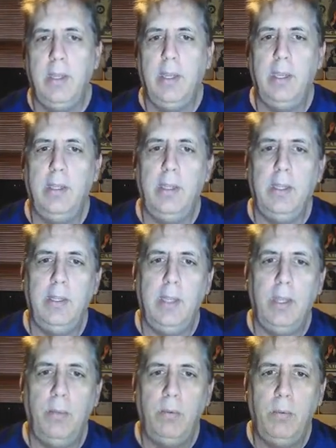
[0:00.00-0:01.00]
and
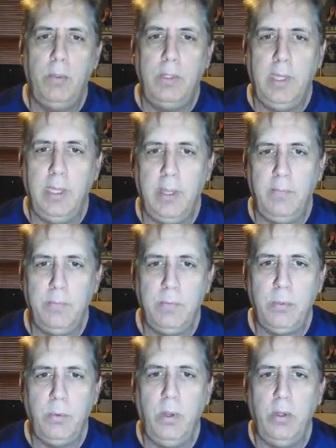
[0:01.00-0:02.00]
then when you have
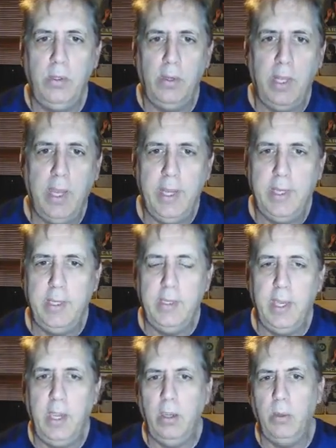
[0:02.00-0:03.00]
screwing your light in there,